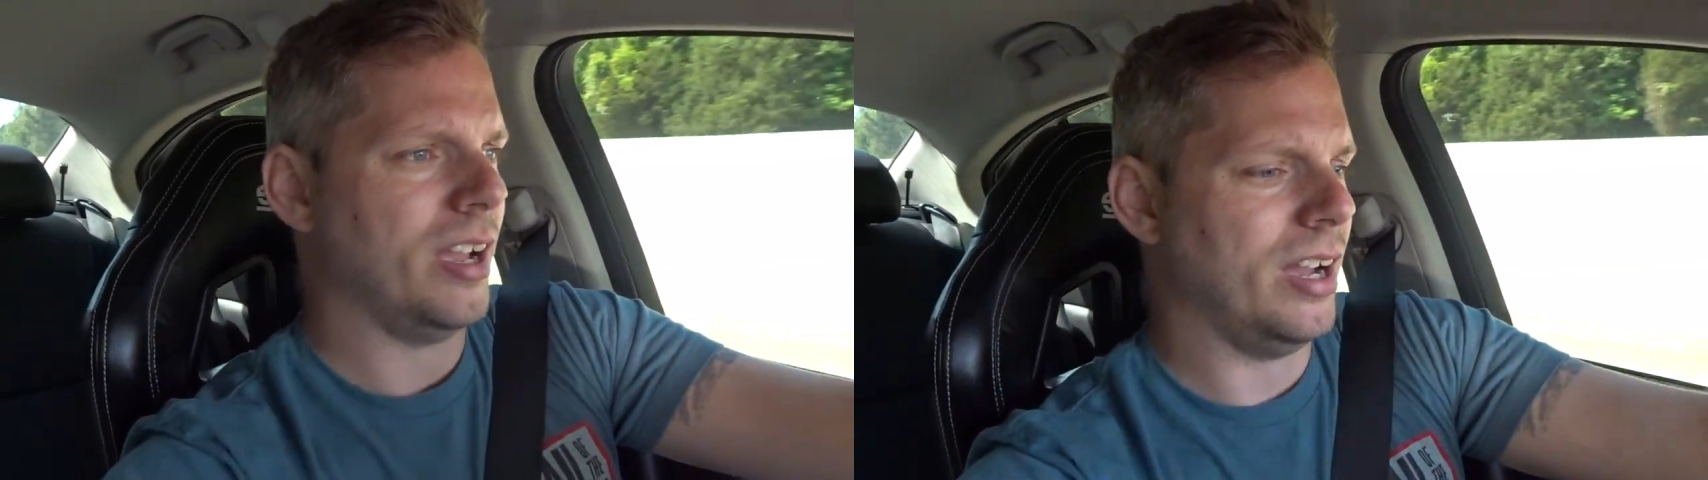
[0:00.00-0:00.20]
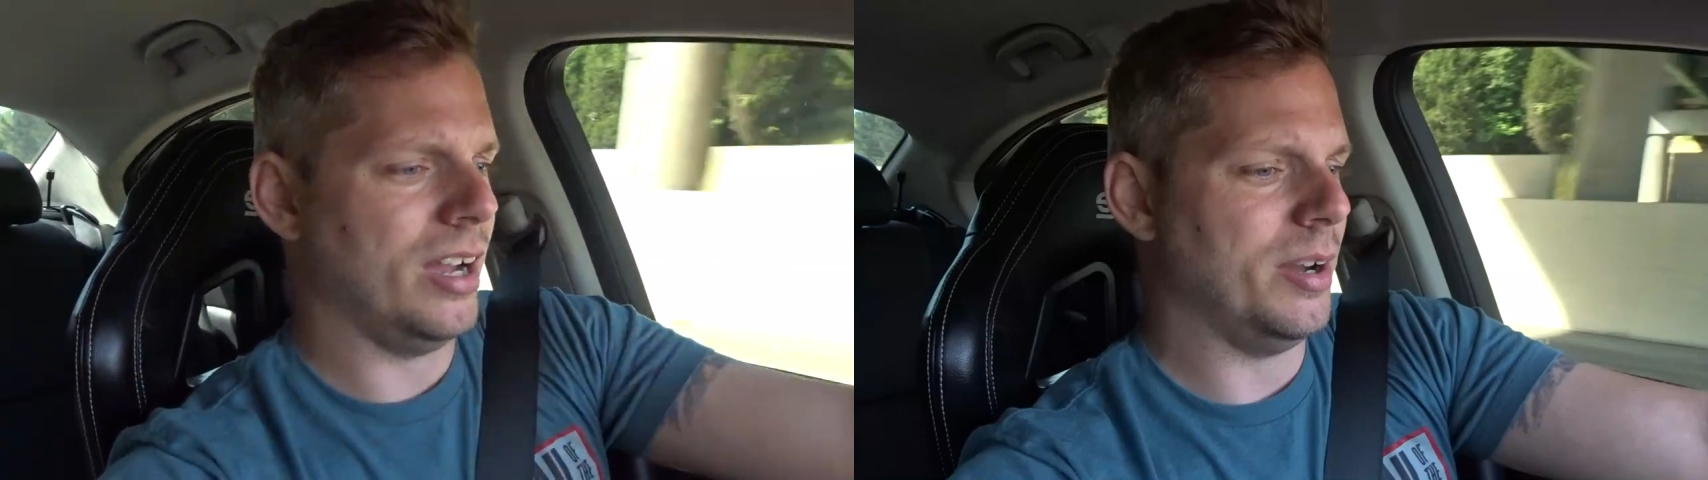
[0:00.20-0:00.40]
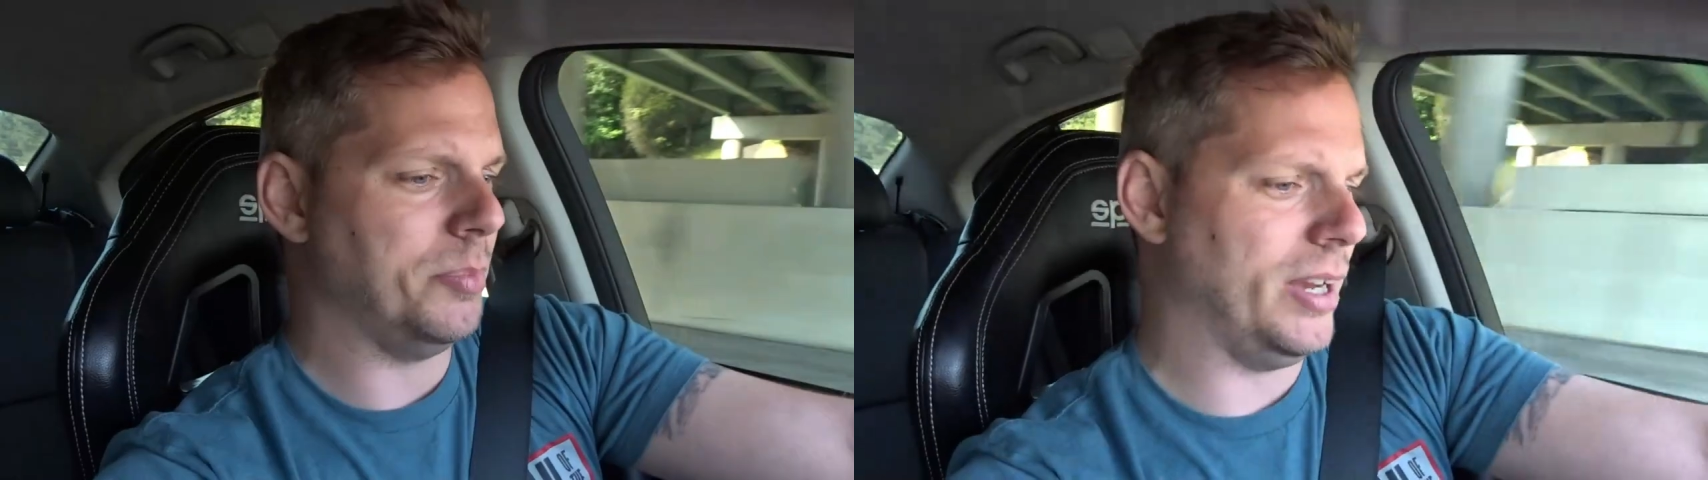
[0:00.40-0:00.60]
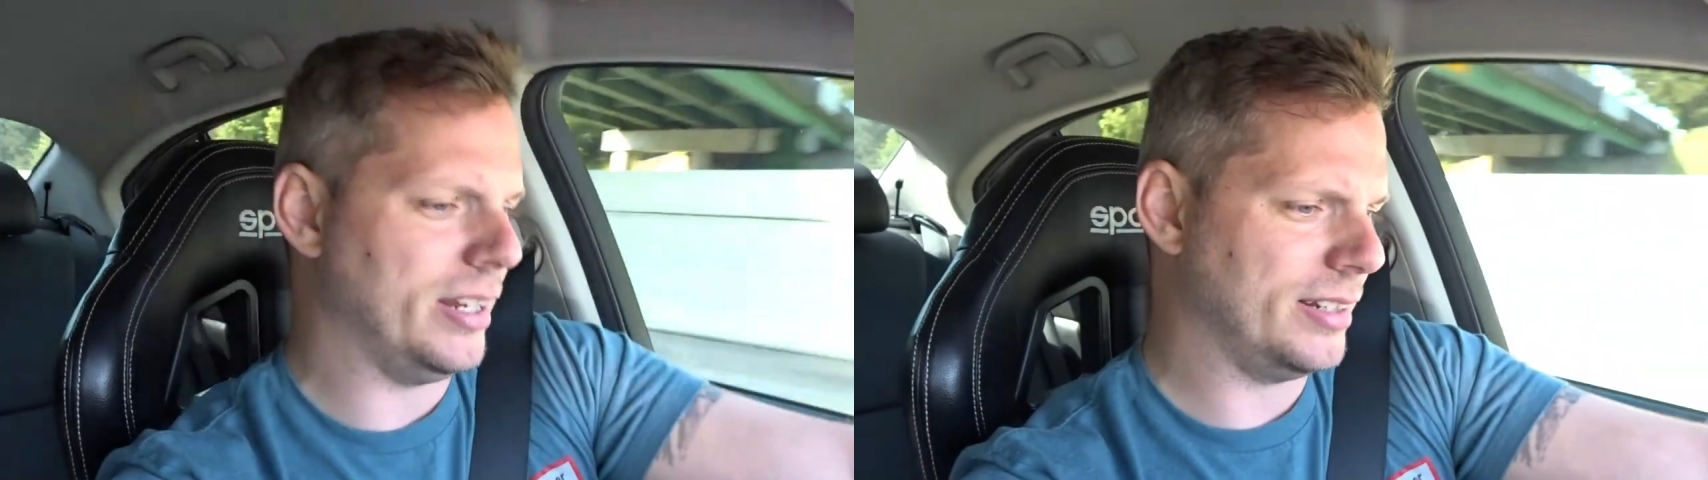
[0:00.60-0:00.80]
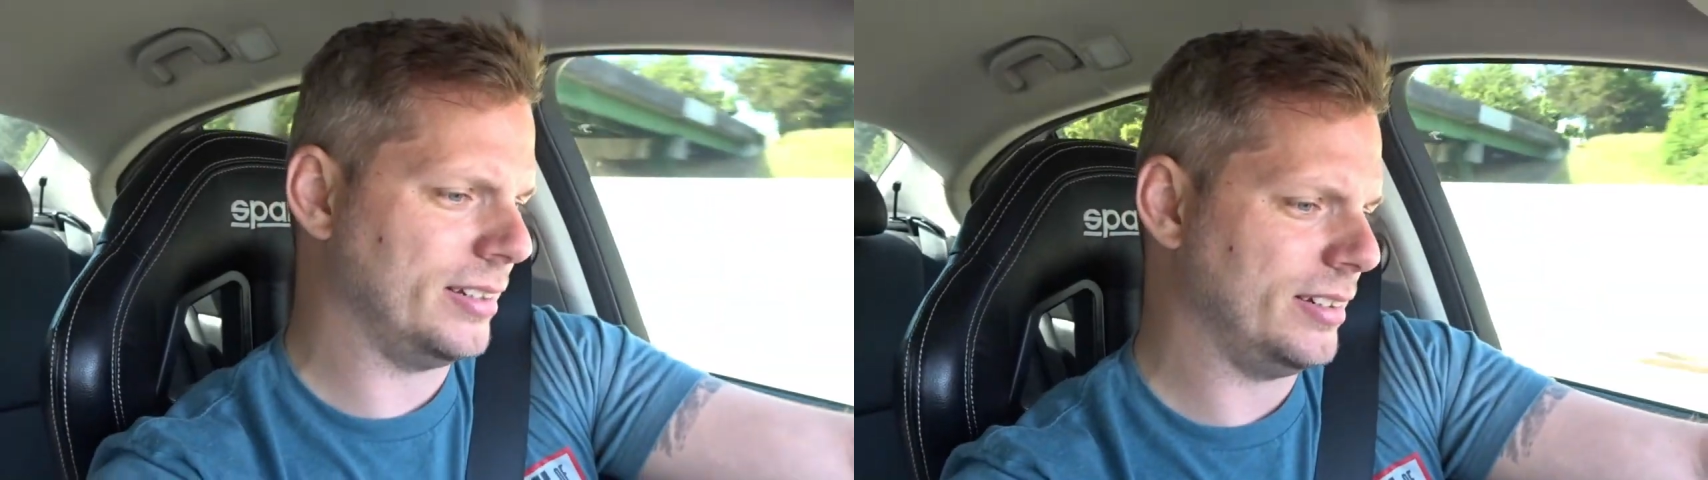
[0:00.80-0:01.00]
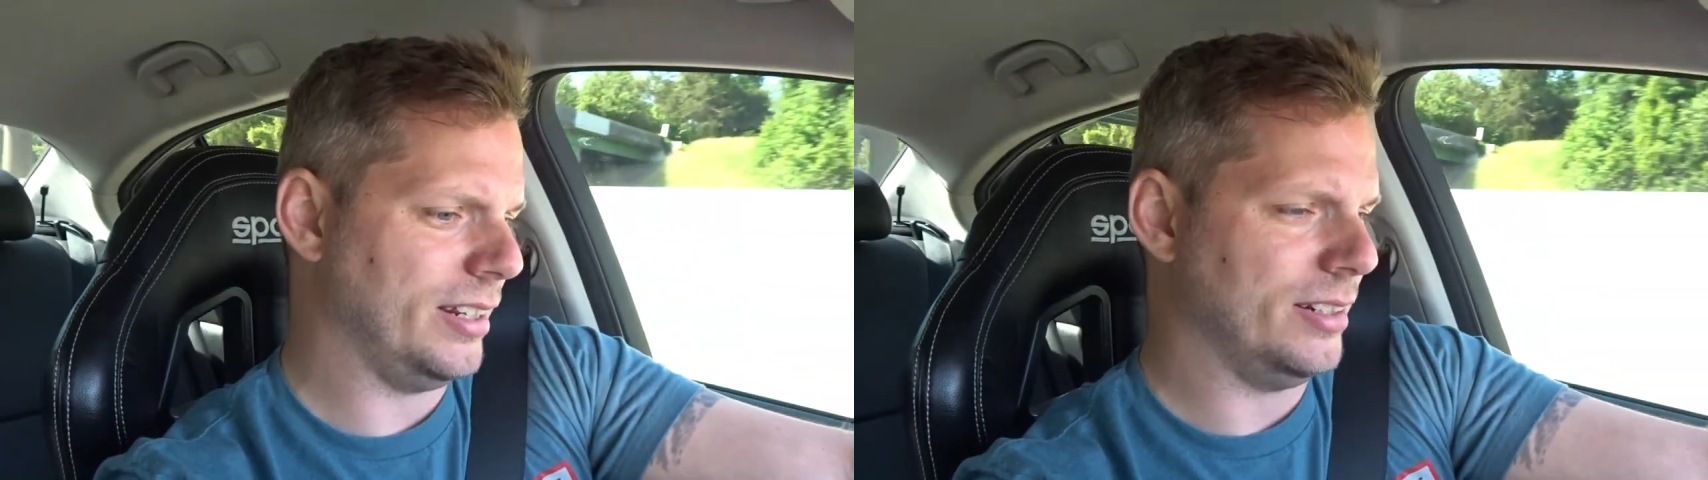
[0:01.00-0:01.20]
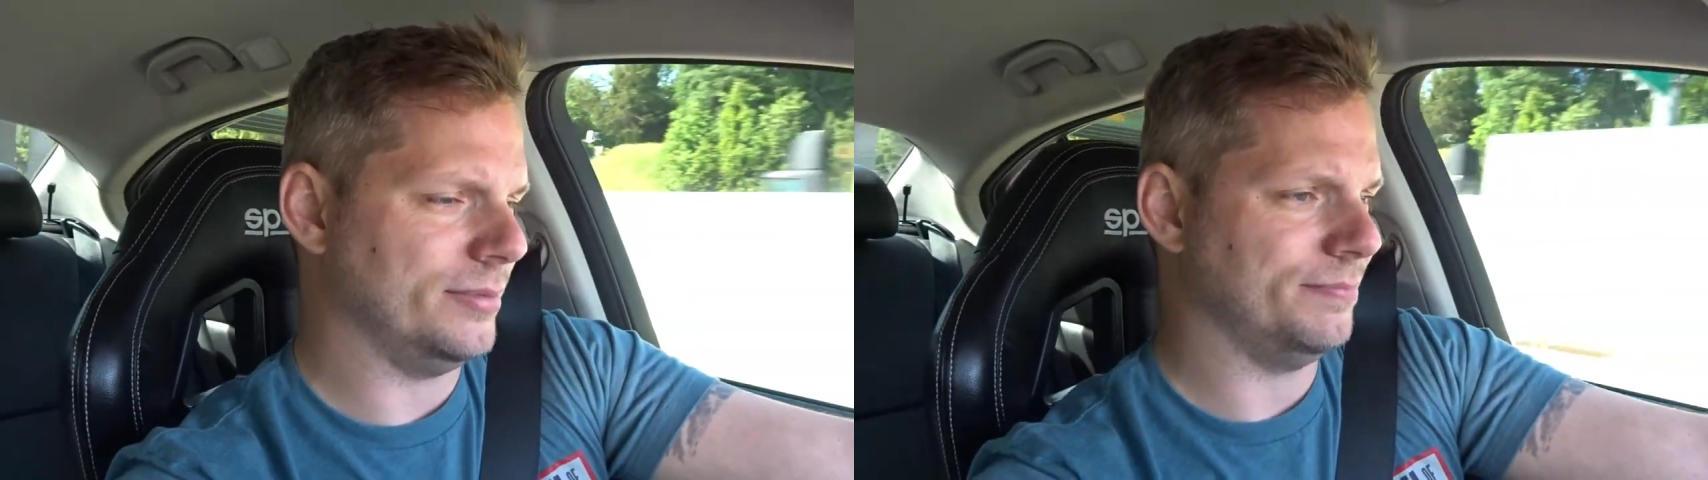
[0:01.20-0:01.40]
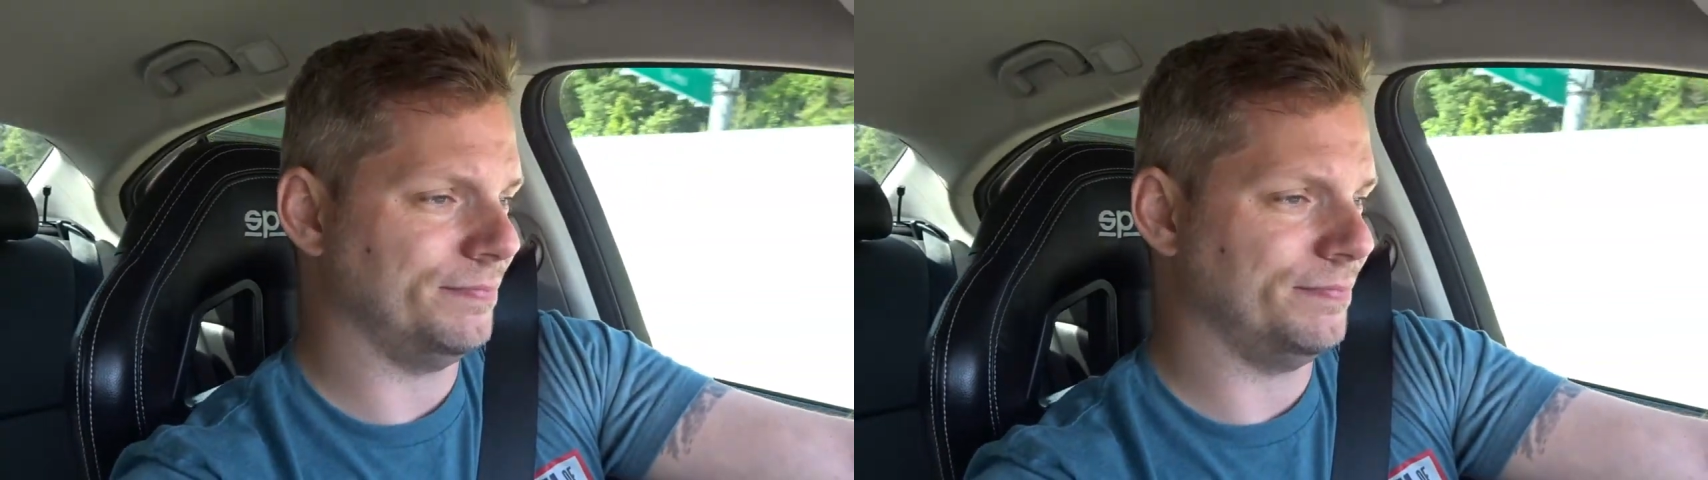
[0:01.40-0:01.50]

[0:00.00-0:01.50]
uh, but you know,